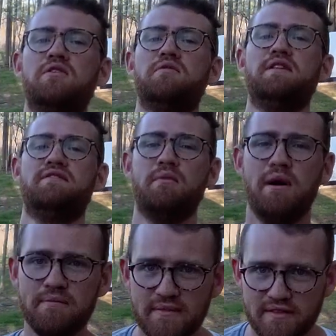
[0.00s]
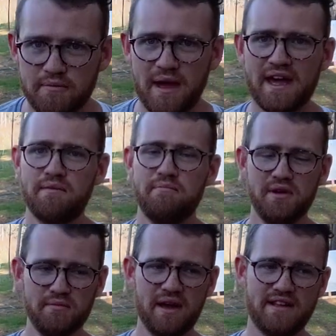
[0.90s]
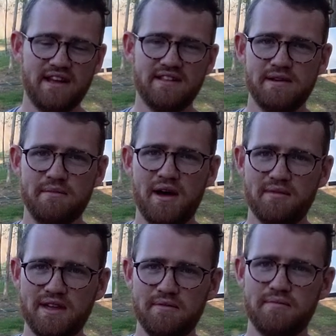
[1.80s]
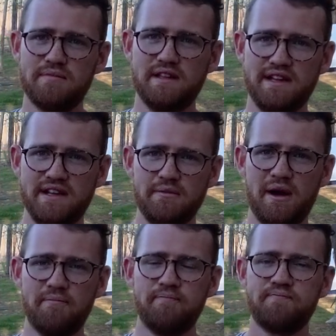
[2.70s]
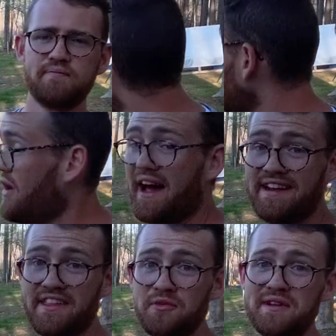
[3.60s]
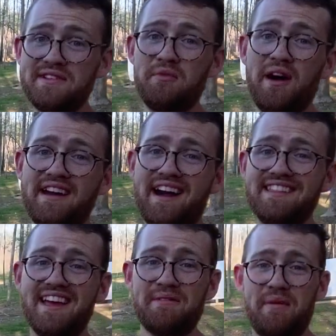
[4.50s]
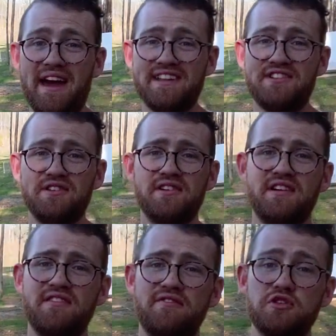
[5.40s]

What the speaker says: lift them up, lift them back, put them back down, let mom keep cleaning them up. So another reason why I like pasture for